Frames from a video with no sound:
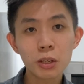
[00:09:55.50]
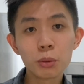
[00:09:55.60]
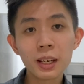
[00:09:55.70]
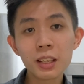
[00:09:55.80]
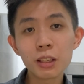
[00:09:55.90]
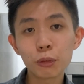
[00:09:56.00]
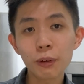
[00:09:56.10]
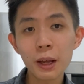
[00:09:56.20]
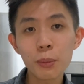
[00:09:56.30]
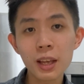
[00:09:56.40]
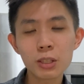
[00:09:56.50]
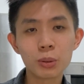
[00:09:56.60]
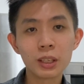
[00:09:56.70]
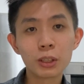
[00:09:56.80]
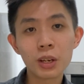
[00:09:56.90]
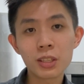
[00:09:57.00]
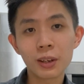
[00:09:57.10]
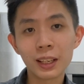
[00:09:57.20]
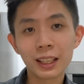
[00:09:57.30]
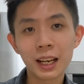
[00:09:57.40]
you really need to find ways to increase
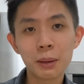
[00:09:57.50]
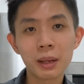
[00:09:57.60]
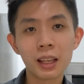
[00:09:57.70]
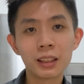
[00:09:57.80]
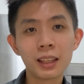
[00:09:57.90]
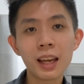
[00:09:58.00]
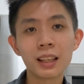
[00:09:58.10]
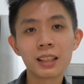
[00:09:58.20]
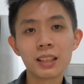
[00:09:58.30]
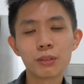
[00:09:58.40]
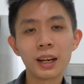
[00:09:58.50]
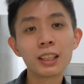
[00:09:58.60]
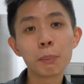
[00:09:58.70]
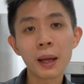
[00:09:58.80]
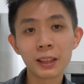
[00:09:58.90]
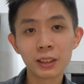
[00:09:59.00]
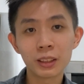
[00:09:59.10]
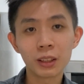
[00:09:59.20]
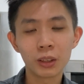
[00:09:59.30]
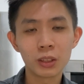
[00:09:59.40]
your income, and that is very
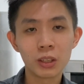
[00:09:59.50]
dependent on